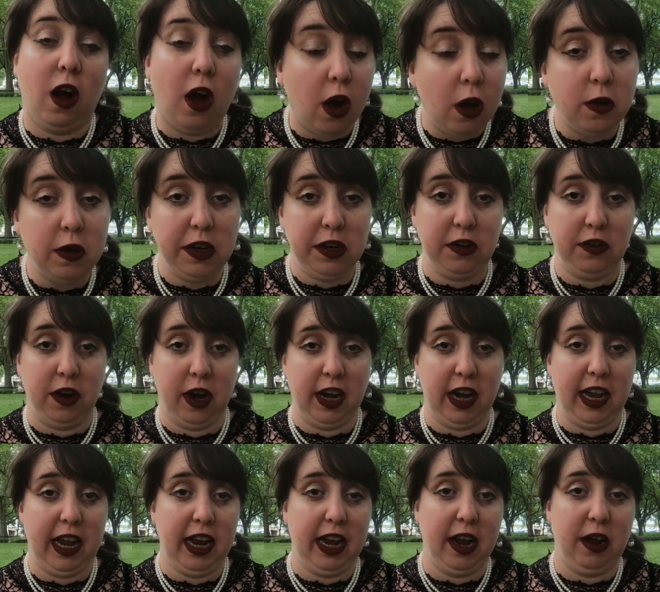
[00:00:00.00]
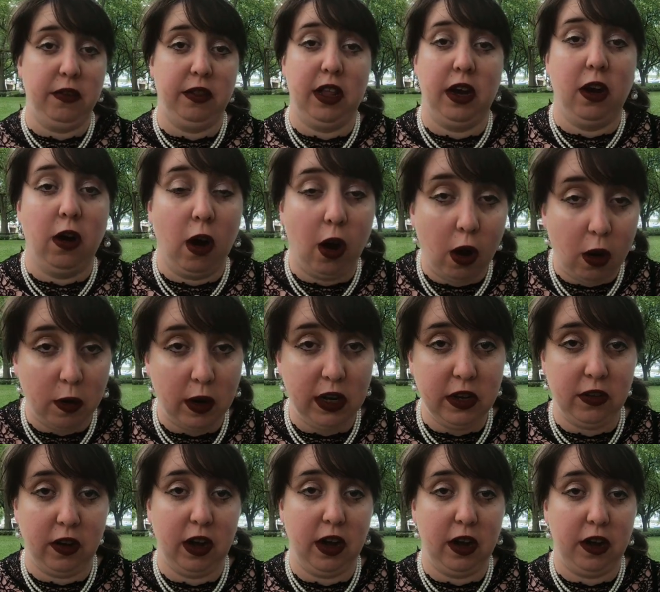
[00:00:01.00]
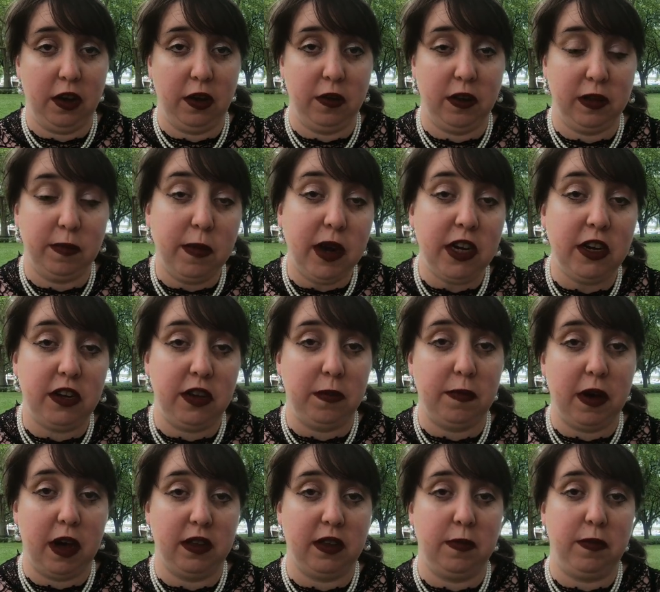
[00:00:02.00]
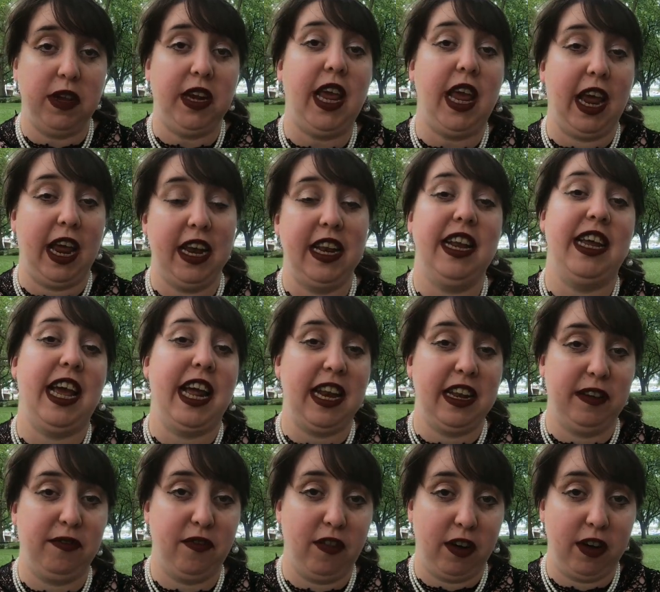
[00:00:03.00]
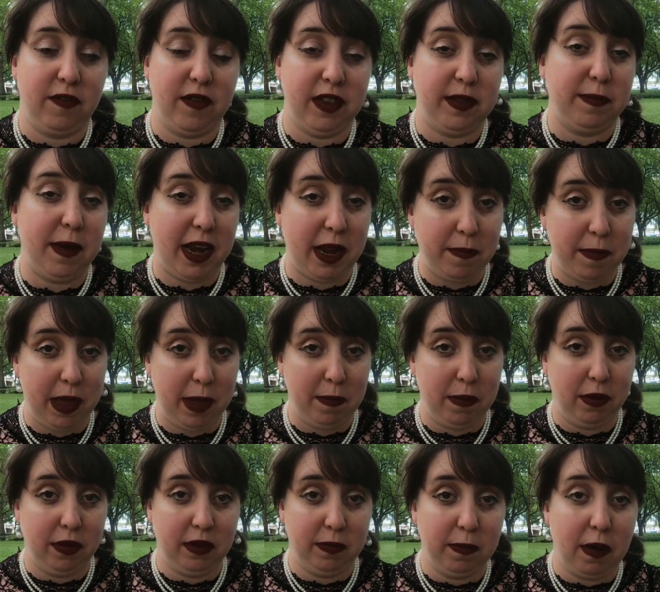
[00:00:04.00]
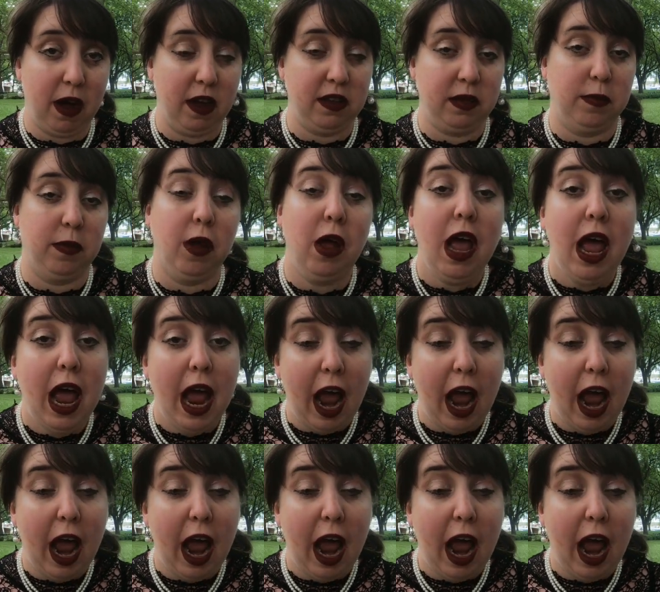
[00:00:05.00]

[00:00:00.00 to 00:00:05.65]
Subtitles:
always trying to get out there, always trying to do as much as you possibly can to get in front of as many people as possible.